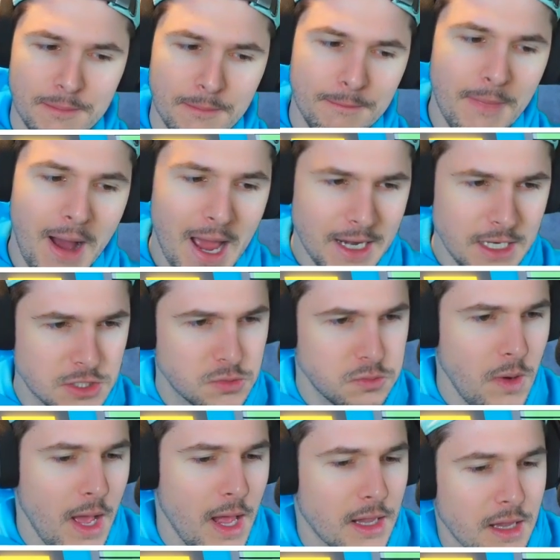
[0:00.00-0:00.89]
Might as
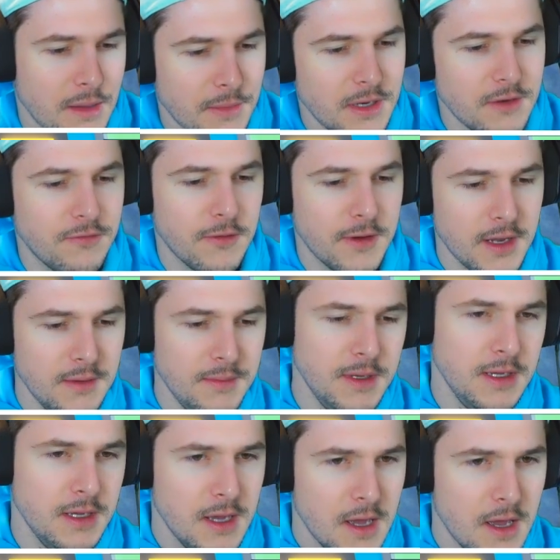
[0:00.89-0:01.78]
well. I mean, if we're gonna
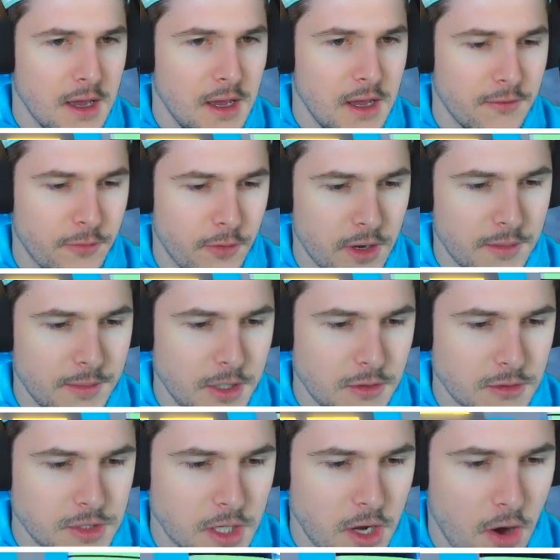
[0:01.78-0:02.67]
be if we're gonna be
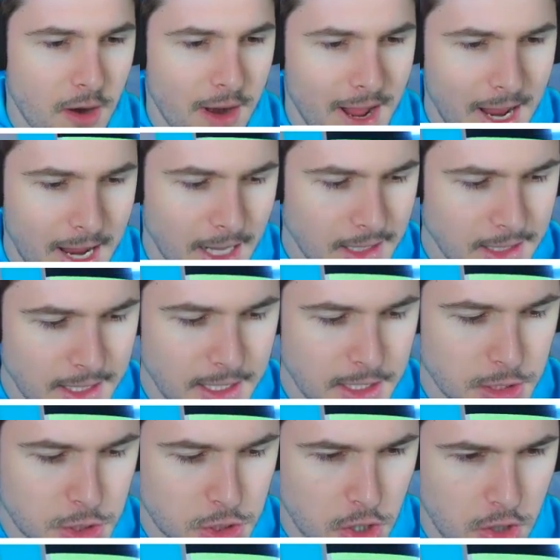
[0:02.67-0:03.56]
using our
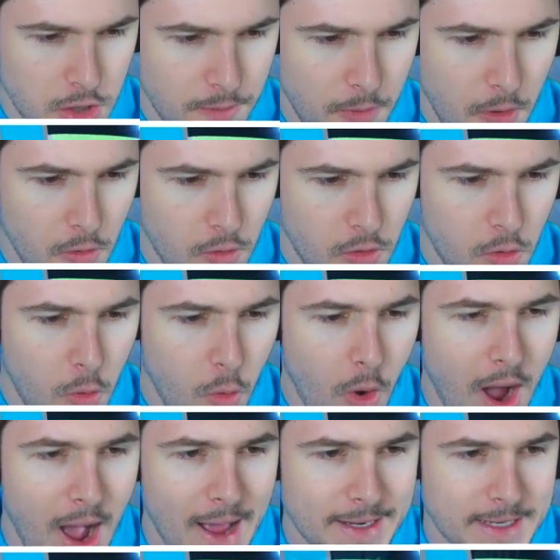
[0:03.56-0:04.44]
Alien Turbo
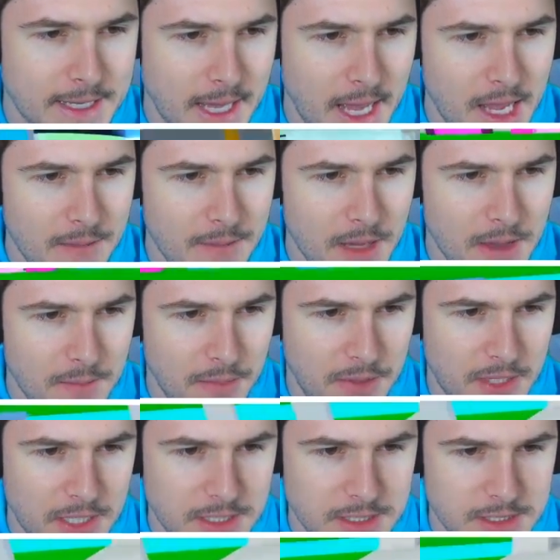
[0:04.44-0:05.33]
Quad Gaming
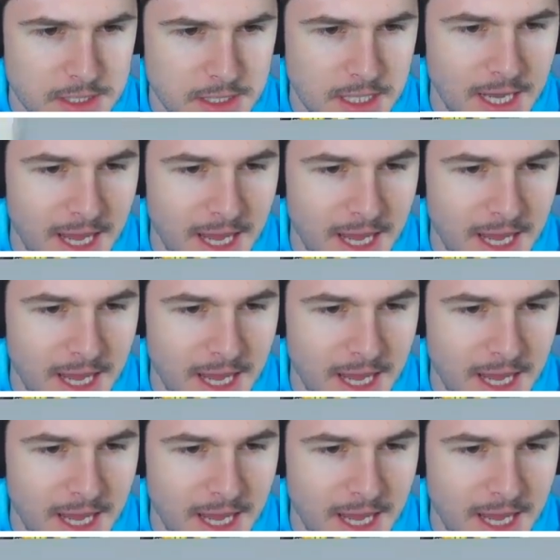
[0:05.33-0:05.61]
PC.